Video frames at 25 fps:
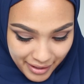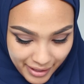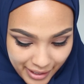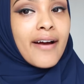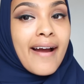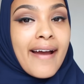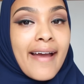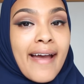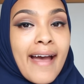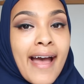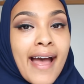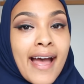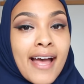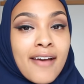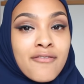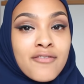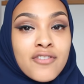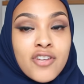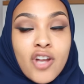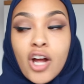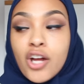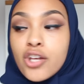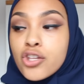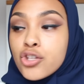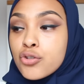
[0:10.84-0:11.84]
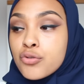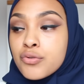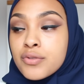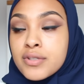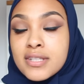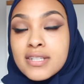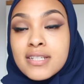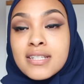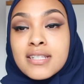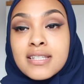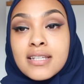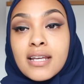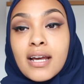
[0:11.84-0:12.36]
I have not used
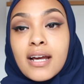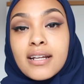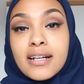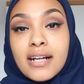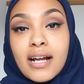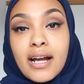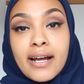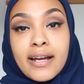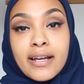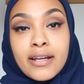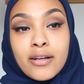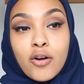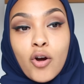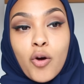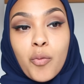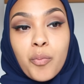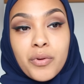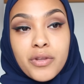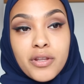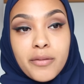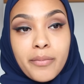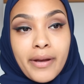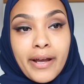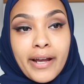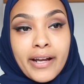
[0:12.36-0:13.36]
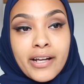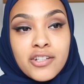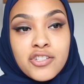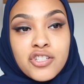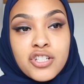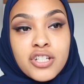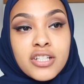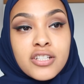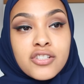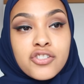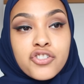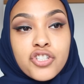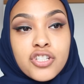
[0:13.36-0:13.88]
this yet. I opened the
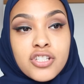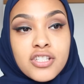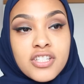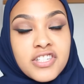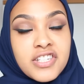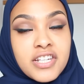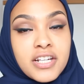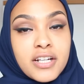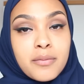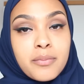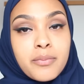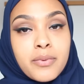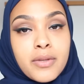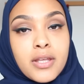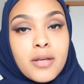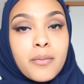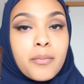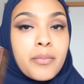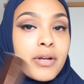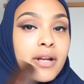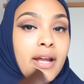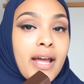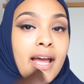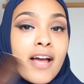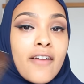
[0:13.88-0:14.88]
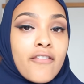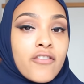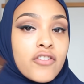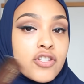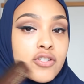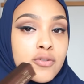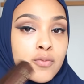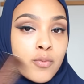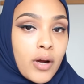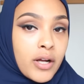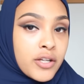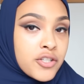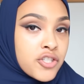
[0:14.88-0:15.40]
packaging just to take a peek, but I haven't
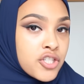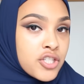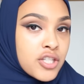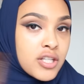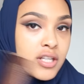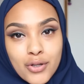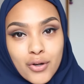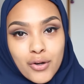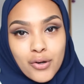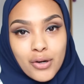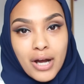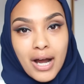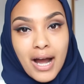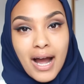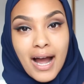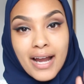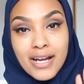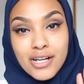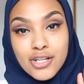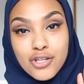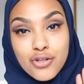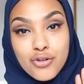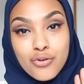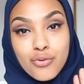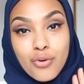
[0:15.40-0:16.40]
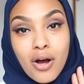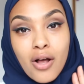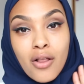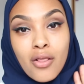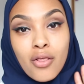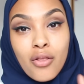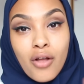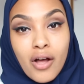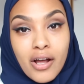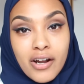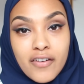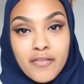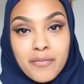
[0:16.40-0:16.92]
swatched it. So I do a
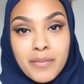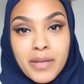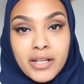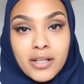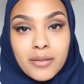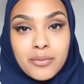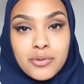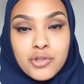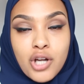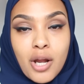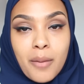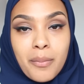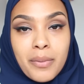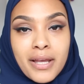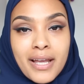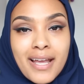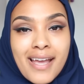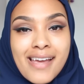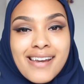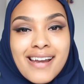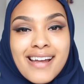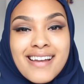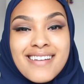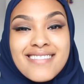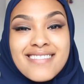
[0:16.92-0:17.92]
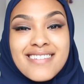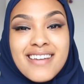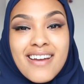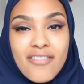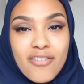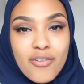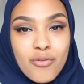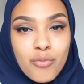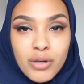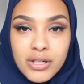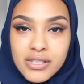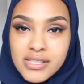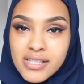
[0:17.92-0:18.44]
lot of makeup shopping, and I
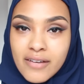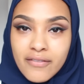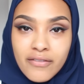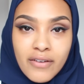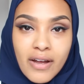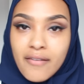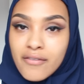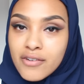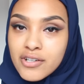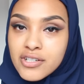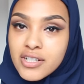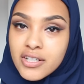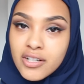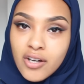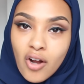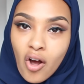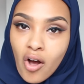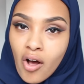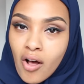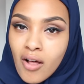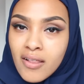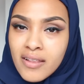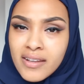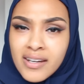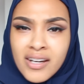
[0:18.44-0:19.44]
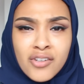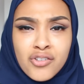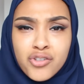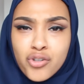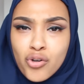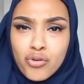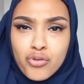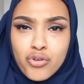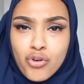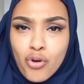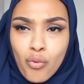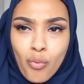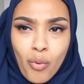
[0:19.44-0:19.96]
never once have ever done a haul, and I
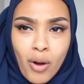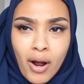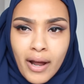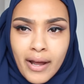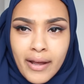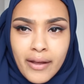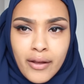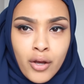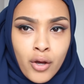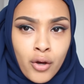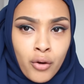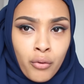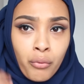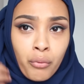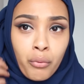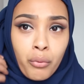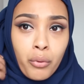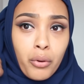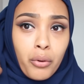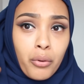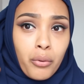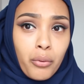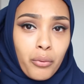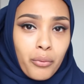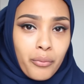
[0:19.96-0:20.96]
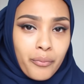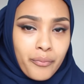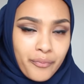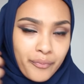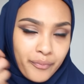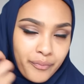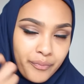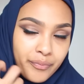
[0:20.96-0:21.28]
don't know why. Whoa.